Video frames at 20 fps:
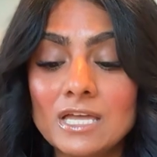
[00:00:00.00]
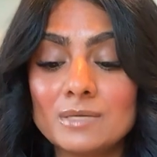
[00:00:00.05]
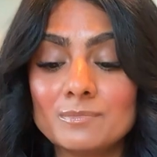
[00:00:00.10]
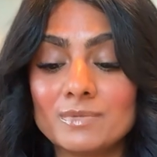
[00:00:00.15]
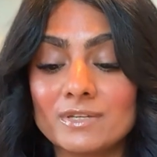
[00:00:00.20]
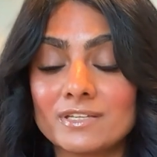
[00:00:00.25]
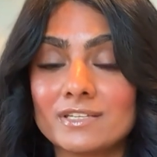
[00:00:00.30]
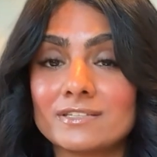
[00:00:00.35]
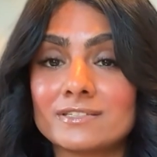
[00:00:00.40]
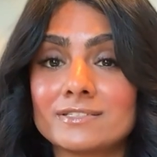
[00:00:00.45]

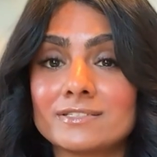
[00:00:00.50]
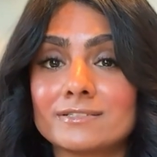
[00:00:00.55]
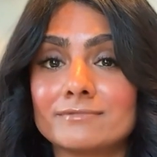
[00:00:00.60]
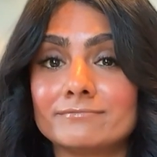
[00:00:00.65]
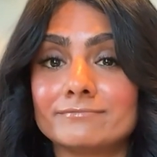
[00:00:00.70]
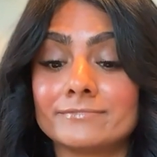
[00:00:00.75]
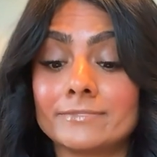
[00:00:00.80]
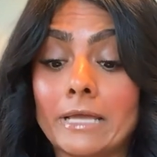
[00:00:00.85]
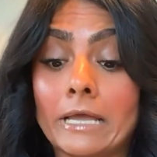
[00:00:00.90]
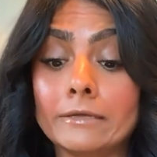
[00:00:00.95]
Because
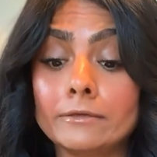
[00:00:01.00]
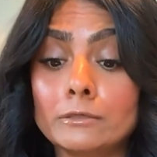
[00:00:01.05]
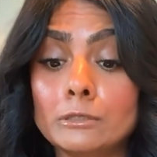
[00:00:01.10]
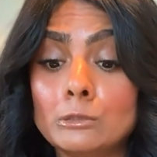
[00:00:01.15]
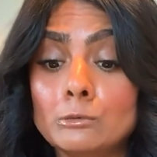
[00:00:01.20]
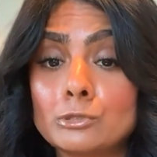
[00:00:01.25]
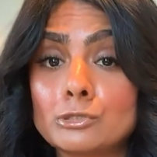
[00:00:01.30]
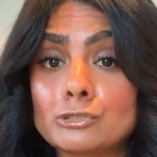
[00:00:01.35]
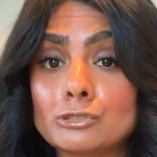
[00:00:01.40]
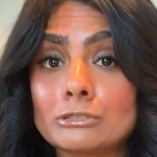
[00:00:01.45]
I
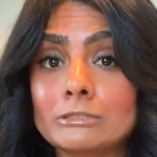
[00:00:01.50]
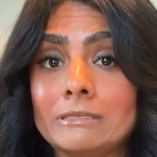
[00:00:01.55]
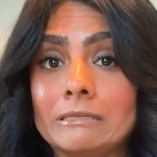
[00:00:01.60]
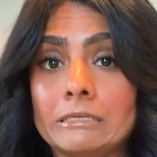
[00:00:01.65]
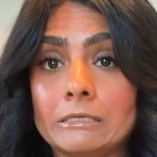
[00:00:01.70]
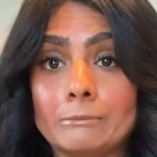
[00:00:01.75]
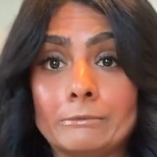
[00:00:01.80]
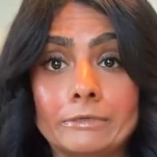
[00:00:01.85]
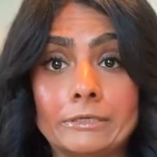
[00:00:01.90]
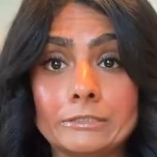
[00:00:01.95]
know what you're
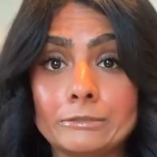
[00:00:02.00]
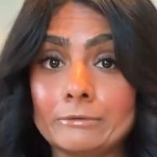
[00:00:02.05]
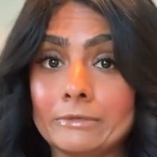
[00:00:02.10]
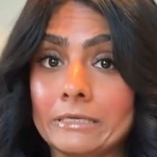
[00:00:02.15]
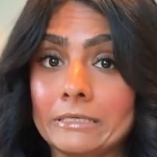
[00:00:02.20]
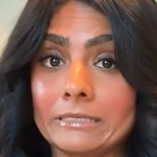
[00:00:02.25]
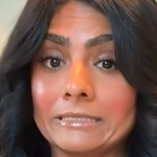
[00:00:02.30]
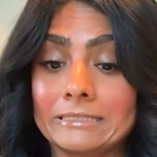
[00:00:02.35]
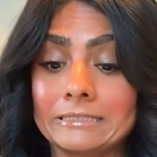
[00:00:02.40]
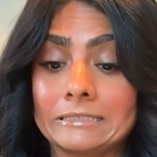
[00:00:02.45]
like when you don't
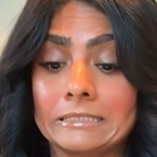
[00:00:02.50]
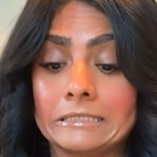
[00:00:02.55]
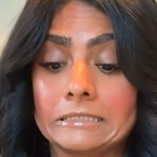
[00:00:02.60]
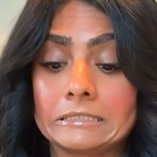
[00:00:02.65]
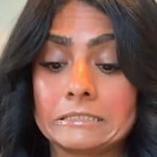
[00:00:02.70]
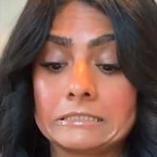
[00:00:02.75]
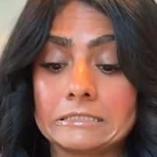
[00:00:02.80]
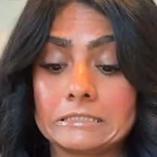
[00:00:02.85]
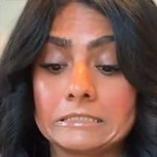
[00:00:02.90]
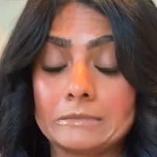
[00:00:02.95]
get a good
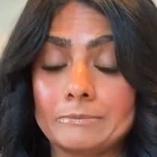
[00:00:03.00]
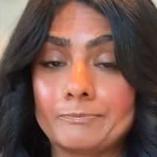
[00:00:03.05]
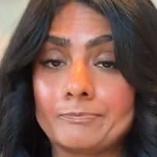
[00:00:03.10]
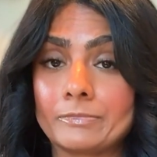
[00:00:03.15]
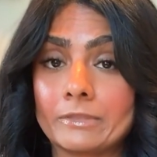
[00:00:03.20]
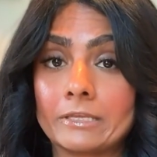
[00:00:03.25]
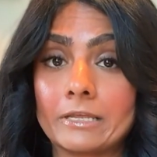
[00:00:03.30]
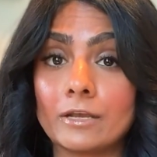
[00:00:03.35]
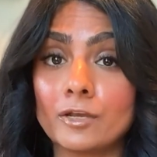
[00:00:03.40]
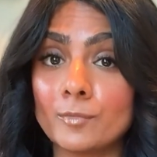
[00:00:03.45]
night's sleep.
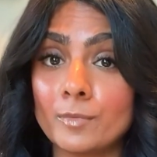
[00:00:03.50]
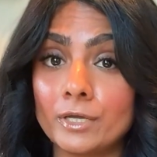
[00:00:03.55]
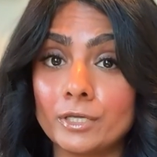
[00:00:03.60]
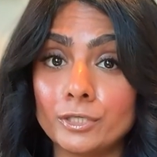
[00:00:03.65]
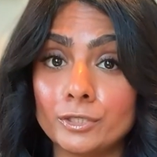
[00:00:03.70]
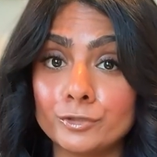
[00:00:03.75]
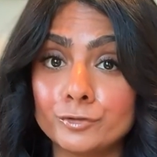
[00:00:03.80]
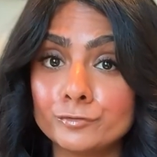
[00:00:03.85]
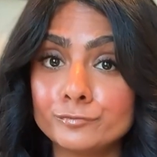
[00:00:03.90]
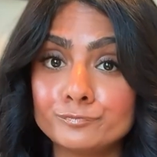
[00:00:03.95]
Not about
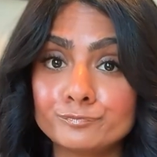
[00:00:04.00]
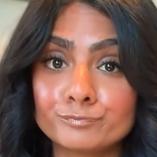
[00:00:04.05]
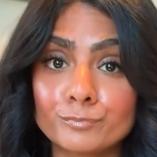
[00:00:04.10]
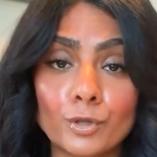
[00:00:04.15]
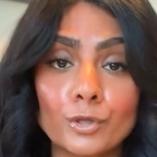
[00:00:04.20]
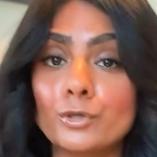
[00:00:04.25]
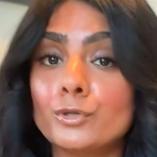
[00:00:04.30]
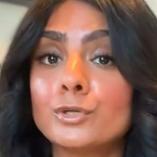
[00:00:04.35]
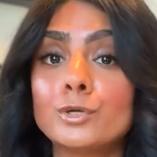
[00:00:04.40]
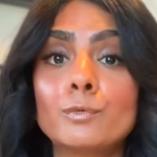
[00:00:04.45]
you.
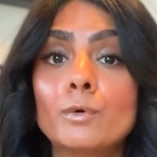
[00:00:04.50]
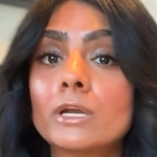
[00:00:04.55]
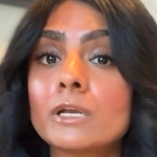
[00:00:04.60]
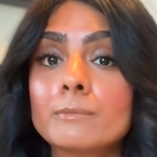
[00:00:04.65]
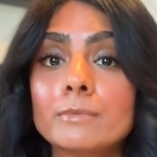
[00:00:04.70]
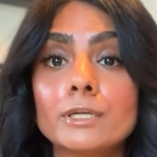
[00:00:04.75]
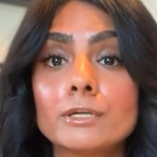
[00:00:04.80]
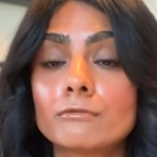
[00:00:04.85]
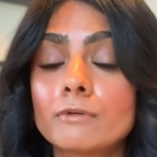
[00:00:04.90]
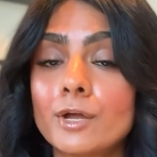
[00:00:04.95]
You don't want to
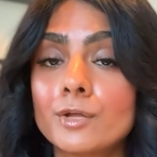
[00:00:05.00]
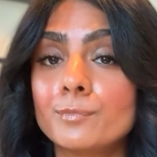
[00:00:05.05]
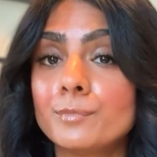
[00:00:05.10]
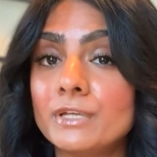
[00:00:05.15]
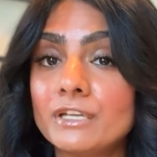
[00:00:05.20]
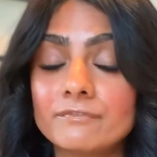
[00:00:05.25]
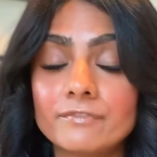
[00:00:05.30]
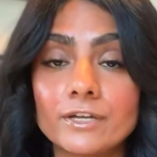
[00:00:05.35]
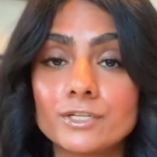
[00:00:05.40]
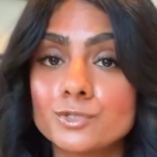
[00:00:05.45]
be around
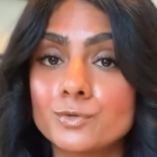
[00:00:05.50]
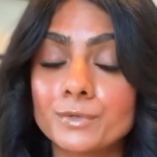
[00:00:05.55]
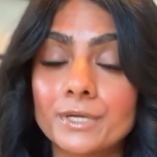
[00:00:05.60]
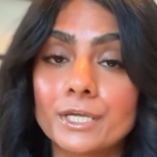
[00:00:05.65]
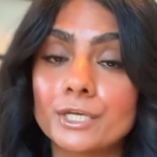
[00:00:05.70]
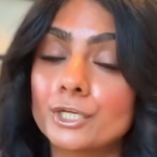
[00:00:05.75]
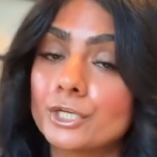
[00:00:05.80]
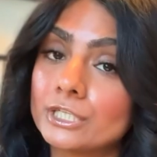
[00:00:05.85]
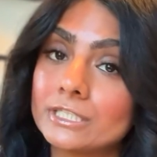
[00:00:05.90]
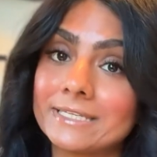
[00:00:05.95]
me if I don't
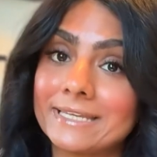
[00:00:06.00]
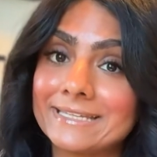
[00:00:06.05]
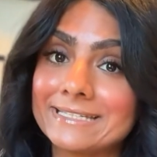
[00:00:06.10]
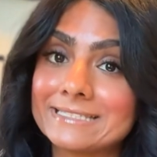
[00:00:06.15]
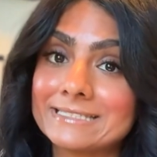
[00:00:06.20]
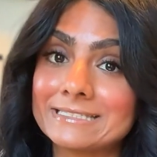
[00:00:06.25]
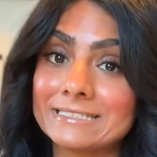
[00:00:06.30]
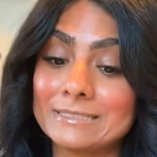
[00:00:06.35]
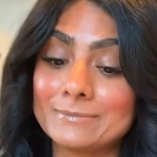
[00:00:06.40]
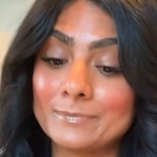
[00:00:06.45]
get a good
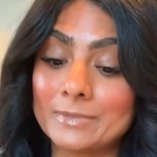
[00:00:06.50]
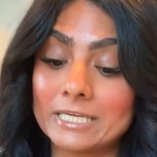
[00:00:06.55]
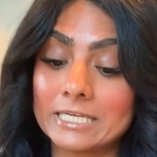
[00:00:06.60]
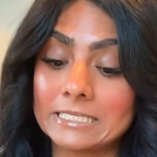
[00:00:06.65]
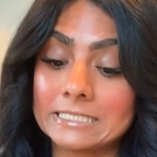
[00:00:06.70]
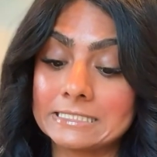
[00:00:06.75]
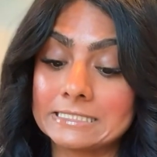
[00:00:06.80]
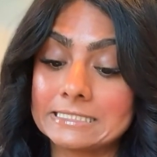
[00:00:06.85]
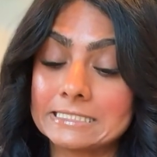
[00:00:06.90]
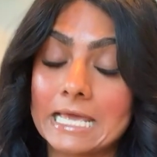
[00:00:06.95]
night's sleep
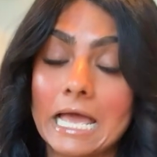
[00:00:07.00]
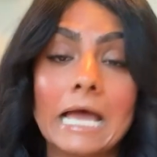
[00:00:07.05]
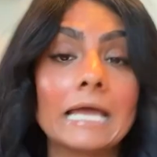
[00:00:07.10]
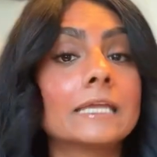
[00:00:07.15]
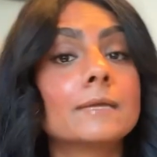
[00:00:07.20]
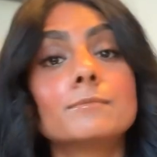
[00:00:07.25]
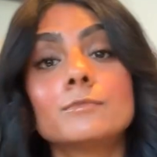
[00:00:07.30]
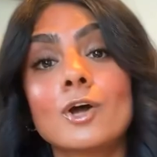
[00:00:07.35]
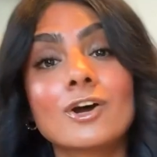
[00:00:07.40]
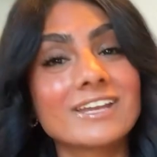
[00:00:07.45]
because I
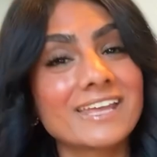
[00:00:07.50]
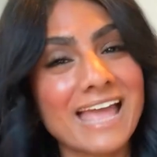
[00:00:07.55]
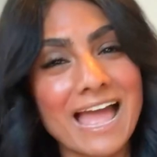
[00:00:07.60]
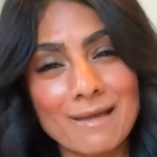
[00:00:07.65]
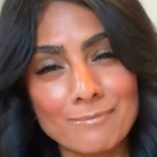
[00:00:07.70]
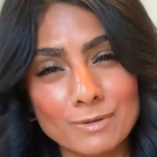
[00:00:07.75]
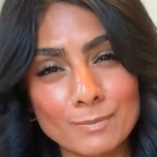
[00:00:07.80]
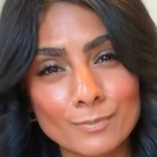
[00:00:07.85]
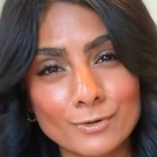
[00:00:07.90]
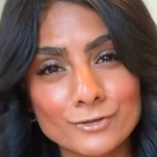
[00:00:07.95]
am not a
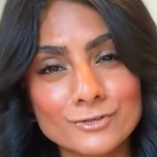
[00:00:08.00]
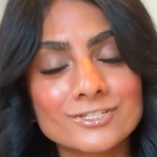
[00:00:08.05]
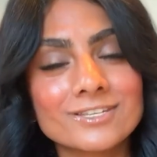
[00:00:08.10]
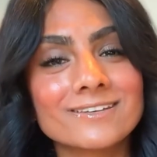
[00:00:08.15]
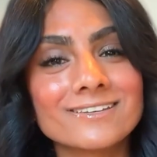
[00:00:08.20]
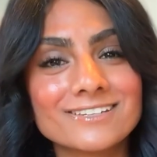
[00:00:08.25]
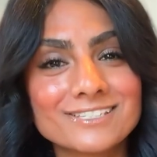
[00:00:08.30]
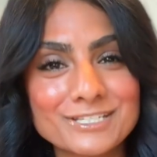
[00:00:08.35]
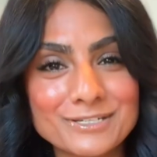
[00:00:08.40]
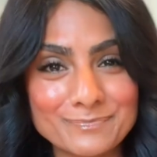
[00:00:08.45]
happy
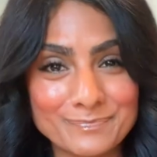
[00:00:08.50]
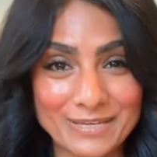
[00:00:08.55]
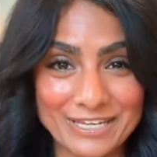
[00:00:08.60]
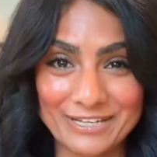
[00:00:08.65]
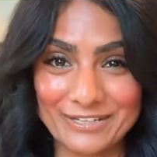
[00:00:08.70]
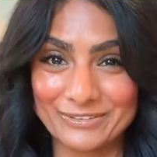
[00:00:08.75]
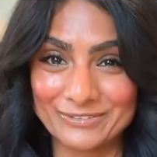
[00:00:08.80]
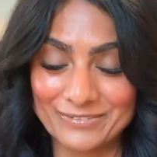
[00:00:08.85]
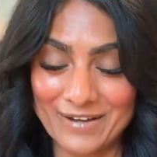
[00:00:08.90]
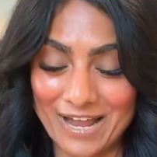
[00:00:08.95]
person to
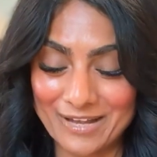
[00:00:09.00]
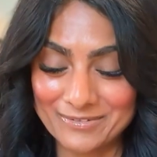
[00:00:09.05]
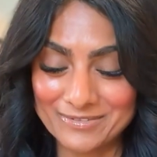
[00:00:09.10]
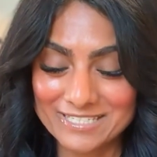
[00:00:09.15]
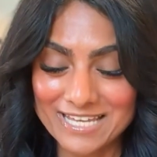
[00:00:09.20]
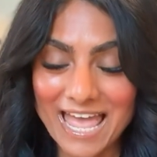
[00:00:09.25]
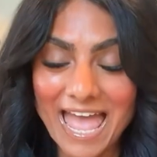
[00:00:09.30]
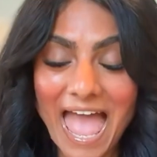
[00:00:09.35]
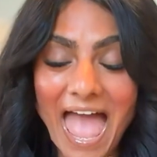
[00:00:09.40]
be around.